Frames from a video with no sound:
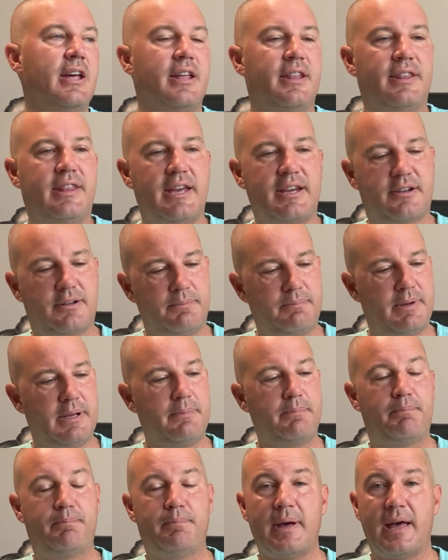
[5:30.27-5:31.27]
They can be
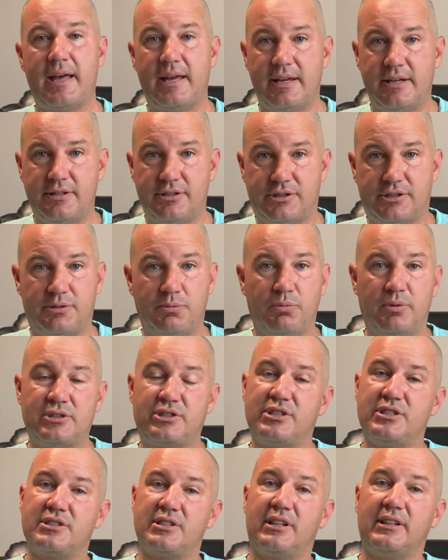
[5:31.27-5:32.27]
beige,
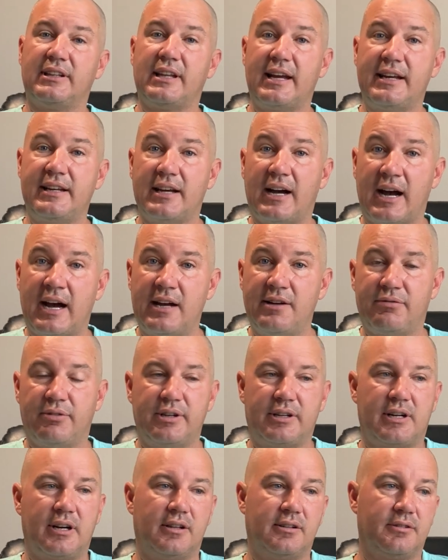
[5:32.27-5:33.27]
which is a light
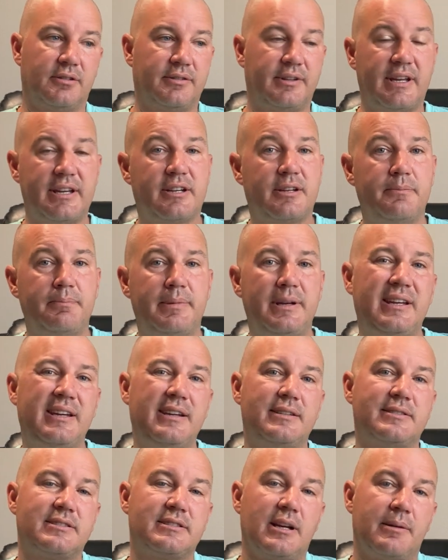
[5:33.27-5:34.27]
ivory color. They can
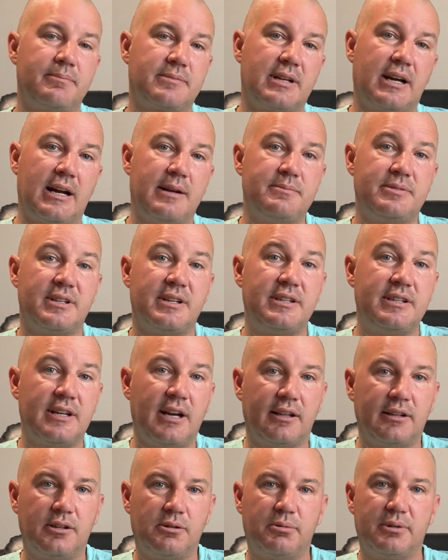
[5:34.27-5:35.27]
be sometimes a
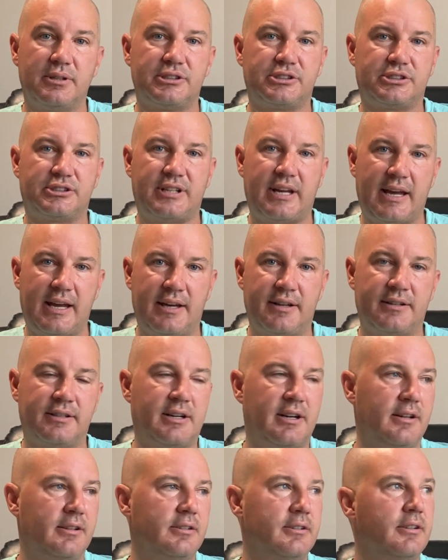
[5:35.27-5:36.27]
yellowish tan
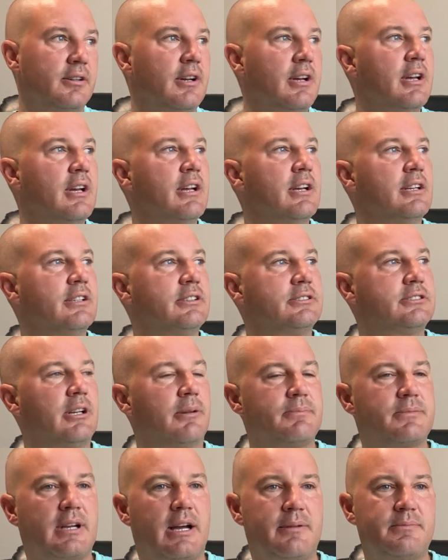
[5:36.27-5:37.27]
color.
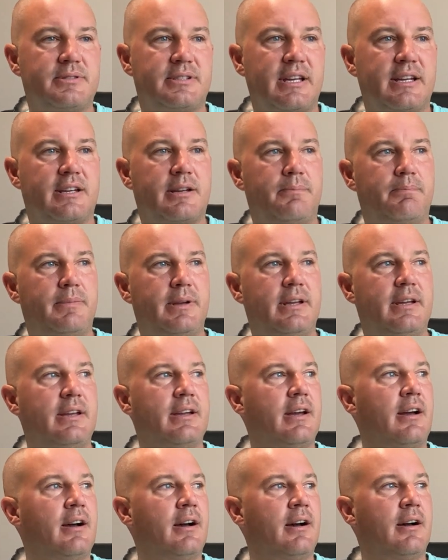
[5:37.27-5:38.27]
Sometimes they can
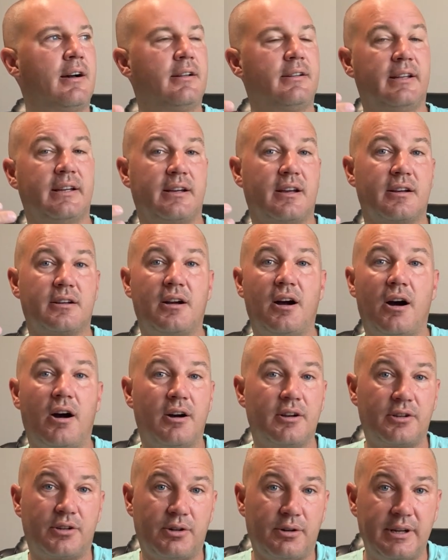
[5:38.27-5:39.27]
be like a
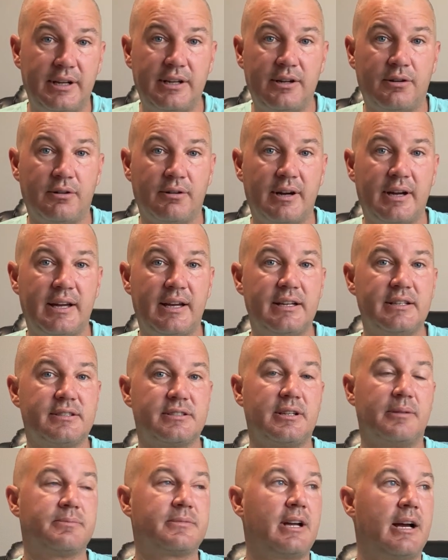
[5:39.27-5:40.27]
concrete gray.
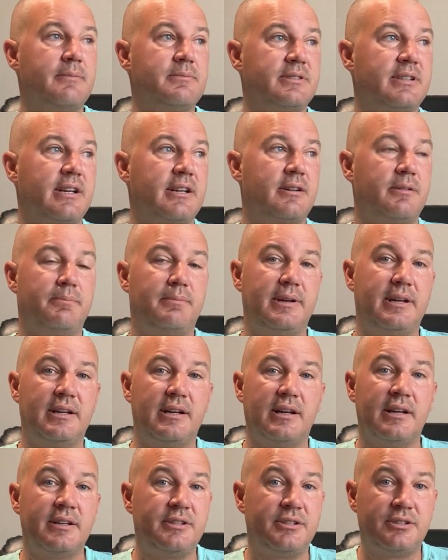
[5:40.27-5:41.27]
Sometimes they can be
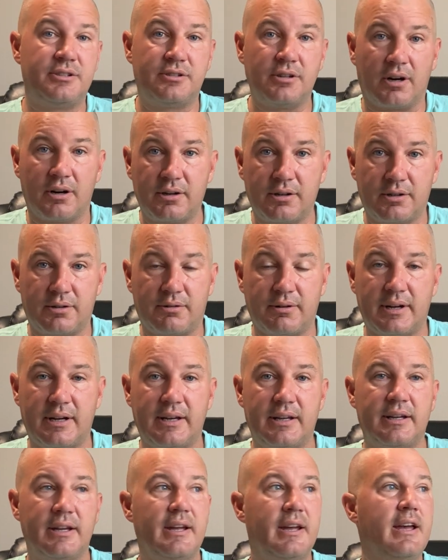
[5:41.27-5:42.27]
a dark
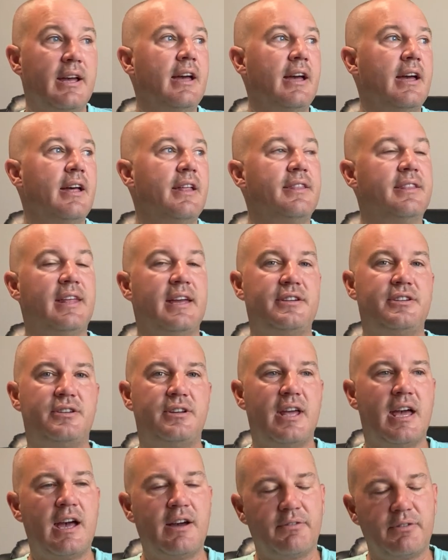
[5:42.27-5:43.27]
gray.
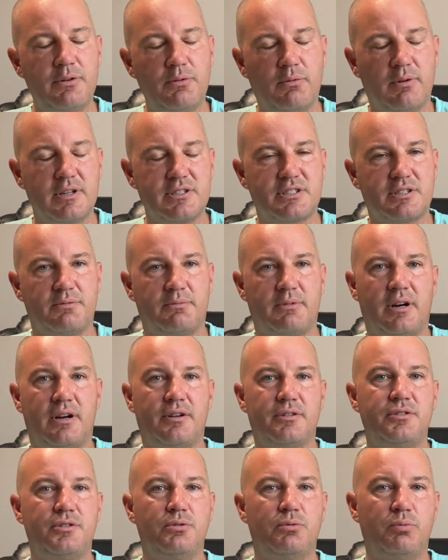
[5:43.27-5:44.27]
They every once in a
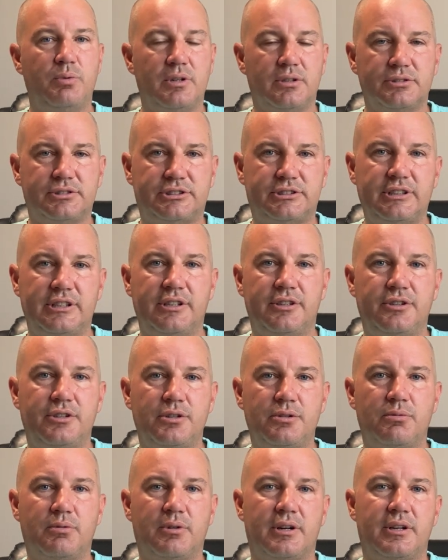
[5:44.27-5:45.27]
while you will see a
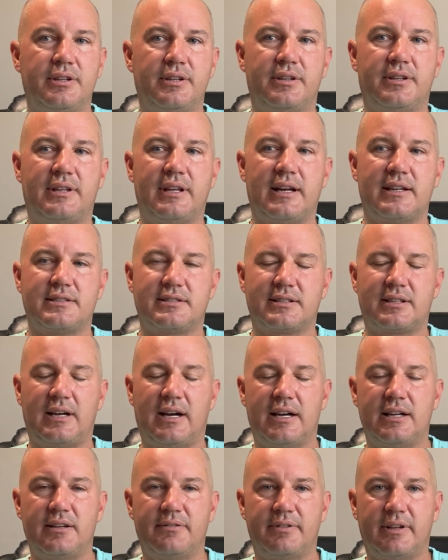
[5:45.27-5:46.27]
new one that's
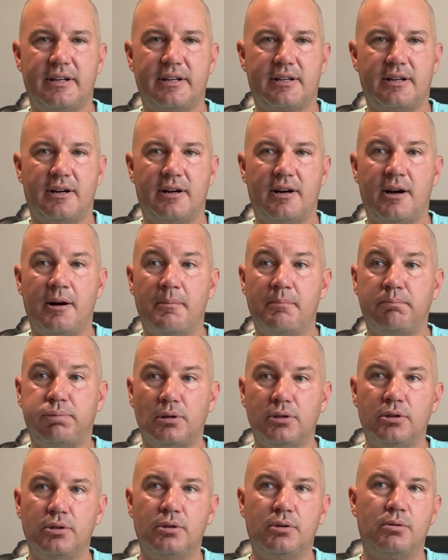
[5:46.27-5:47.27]
kind of like a
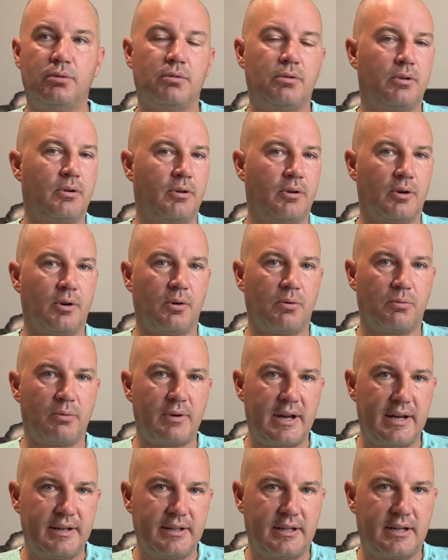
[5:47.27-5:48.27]
blue or a
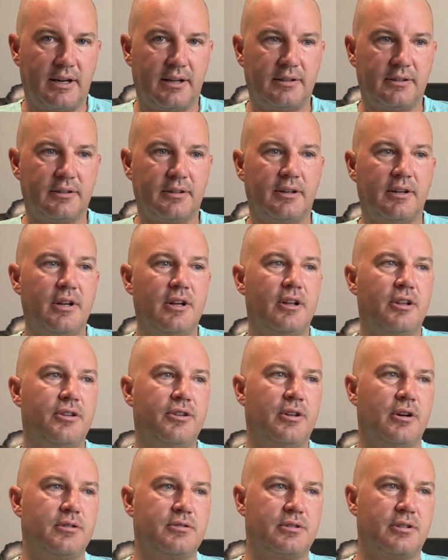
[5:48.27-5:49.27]
red color.
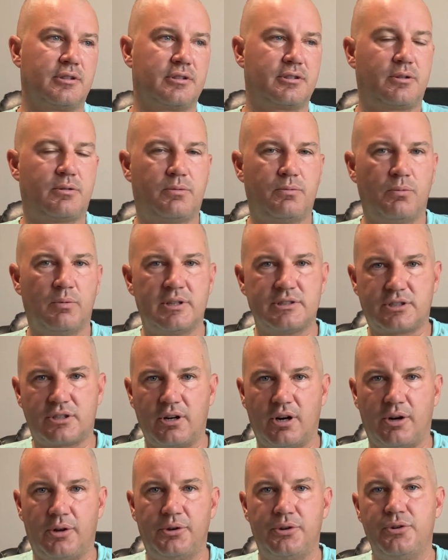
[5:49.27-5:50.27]
Those are what's
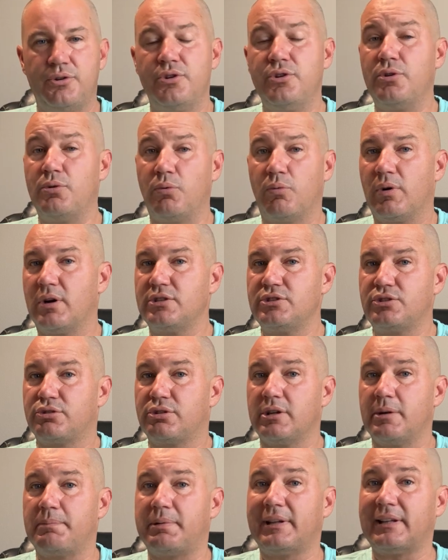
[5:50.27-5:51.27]
called new one
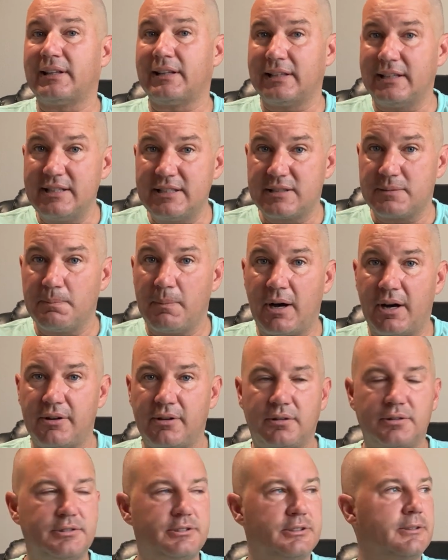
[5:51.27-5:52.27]
trip lease
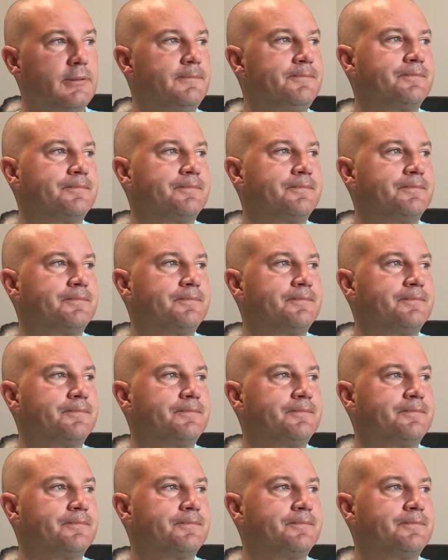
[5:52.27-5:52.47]
models.